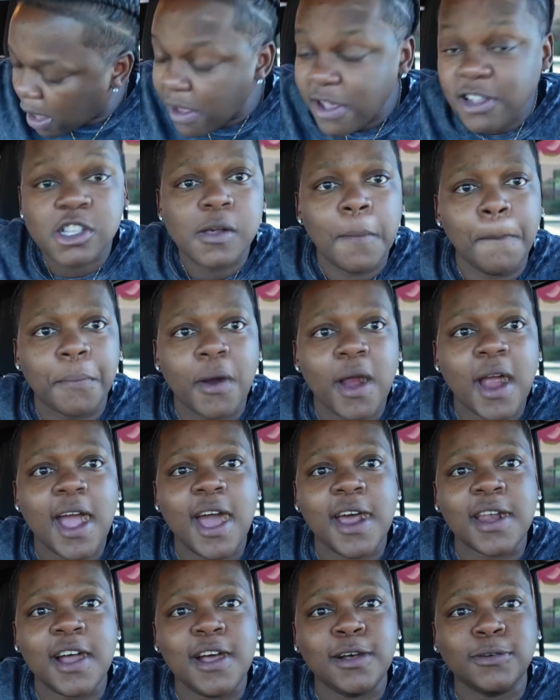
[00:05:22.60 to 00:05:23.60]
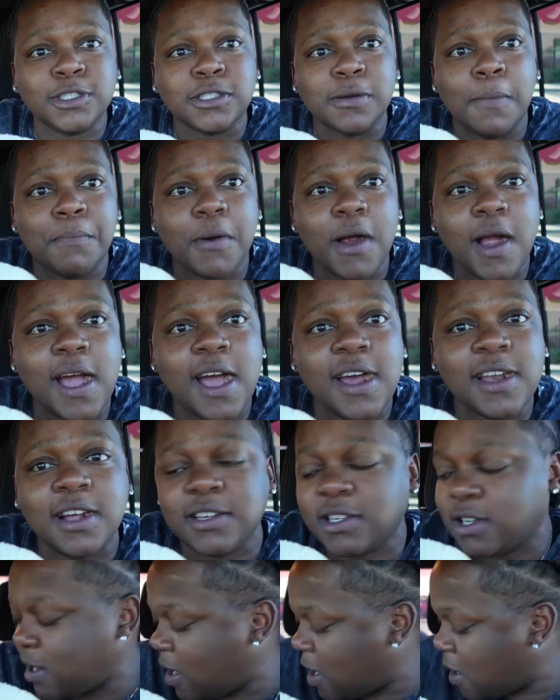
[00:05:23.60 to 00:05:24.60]
It was some bread
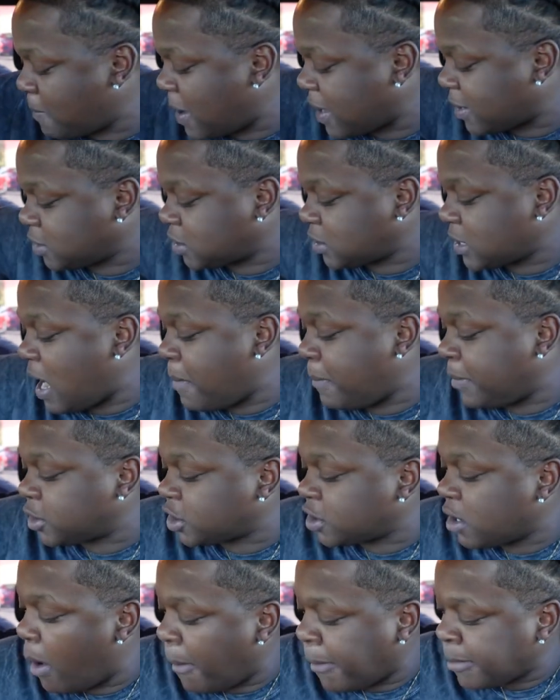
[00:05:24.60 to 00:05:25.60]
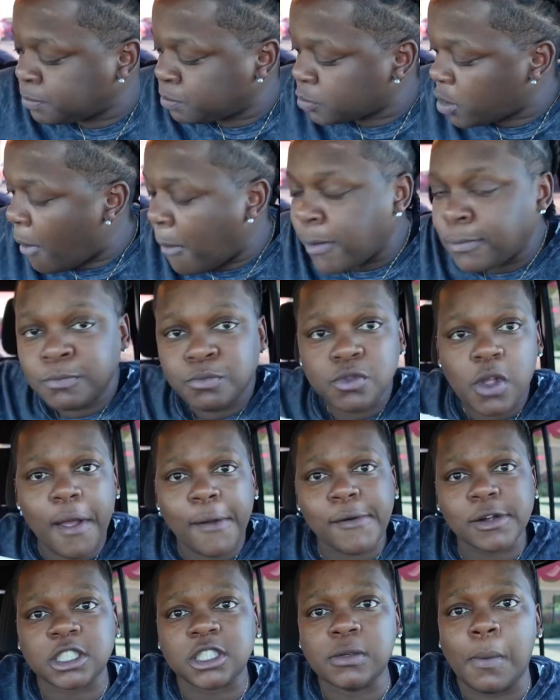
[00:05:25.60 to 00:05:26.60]
under there to make a sandwich. It
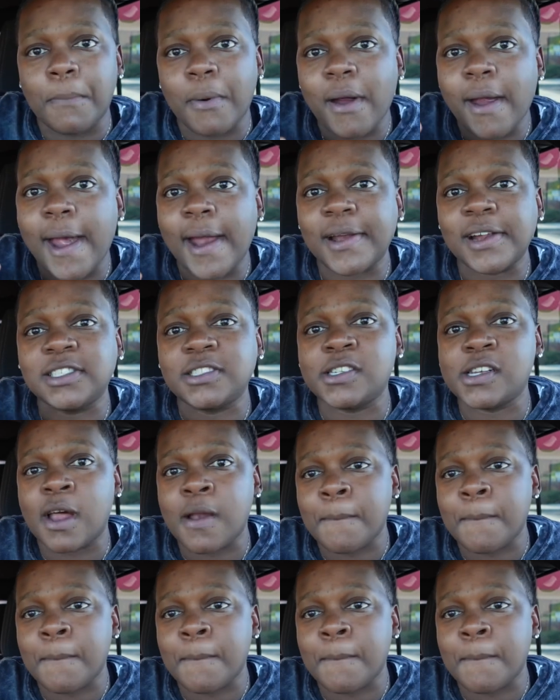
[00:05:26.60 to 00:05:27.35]
was some bread under